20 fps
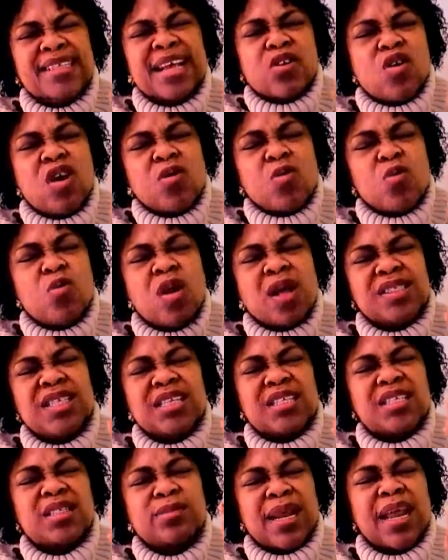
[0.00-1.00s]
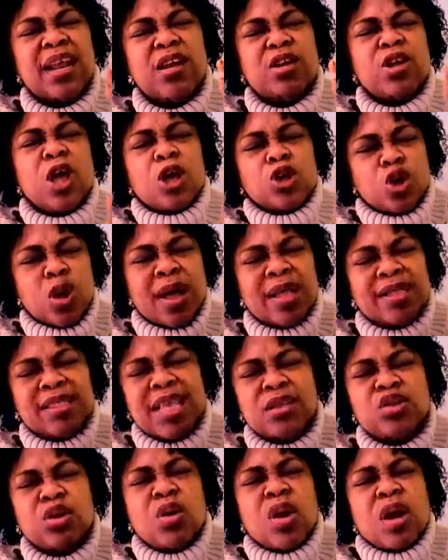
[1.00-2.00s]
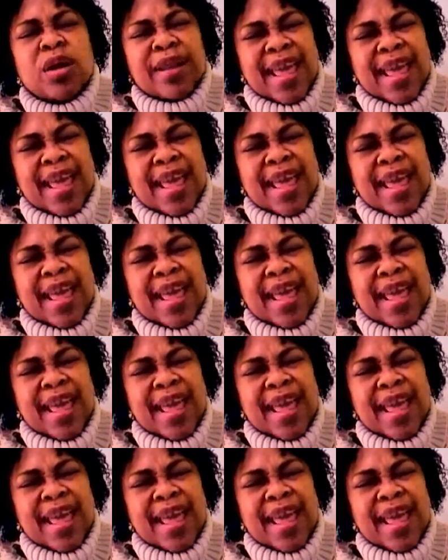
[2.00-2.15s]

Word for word: that God wants us, Father, to attain to